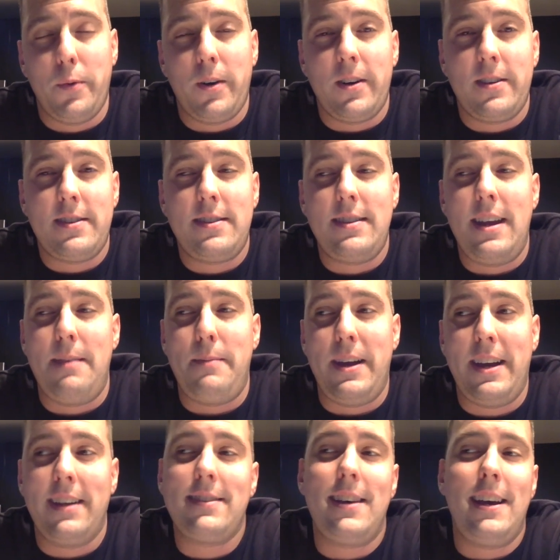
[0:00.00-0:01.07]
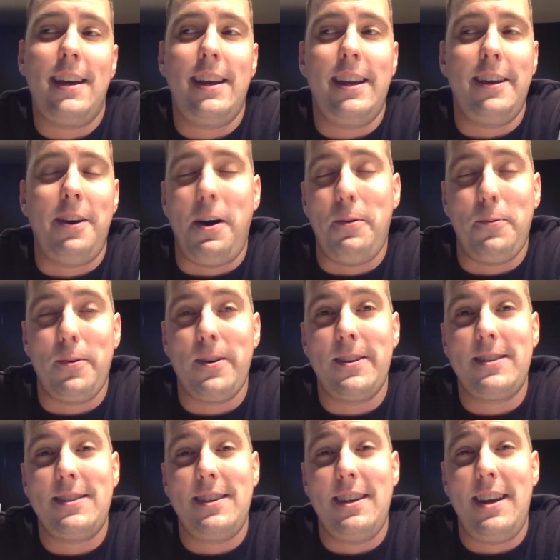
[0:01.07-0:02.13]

worse and my anxiety got worse.